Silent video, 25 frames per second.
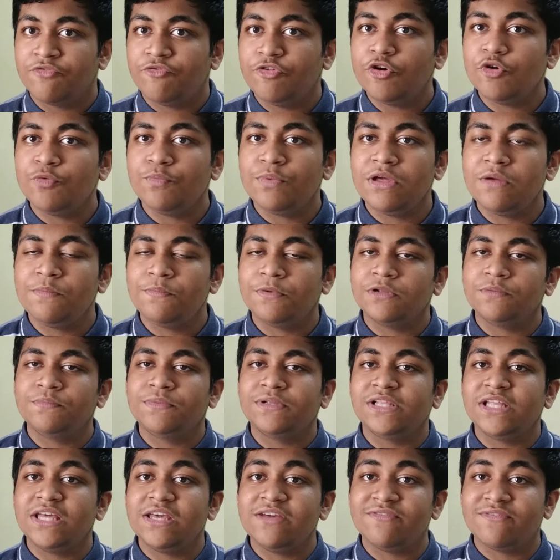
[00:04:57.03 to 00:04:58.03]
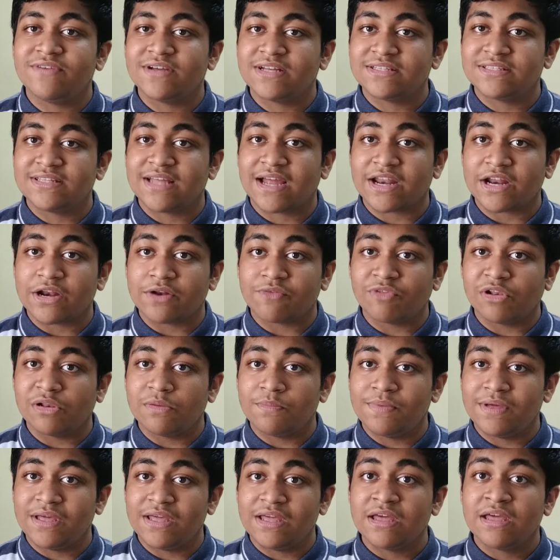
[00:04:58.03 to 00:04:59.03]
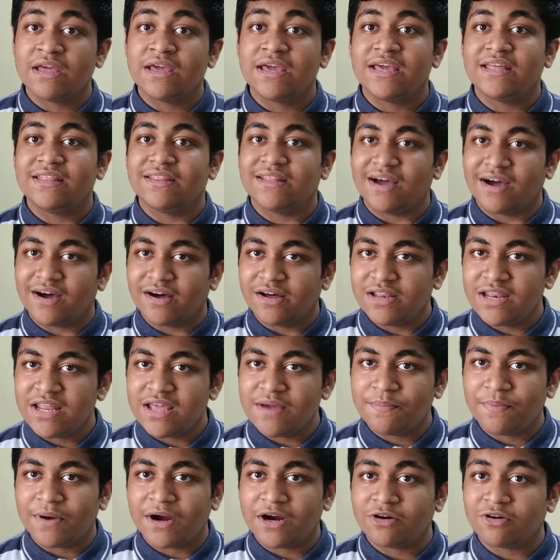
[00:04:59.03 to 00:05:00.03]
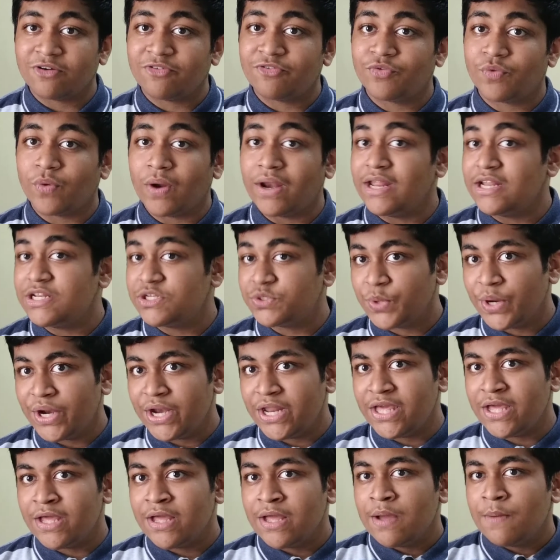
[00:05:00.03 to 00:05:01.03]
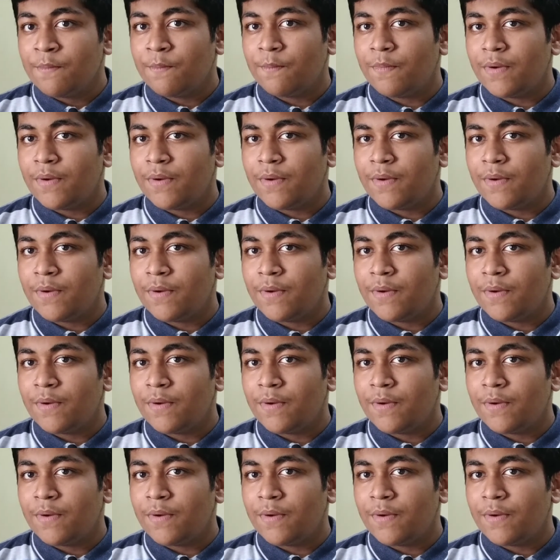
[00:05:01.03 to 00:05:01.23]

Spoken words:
Few people believe it that it will be in the earlier part of 2020,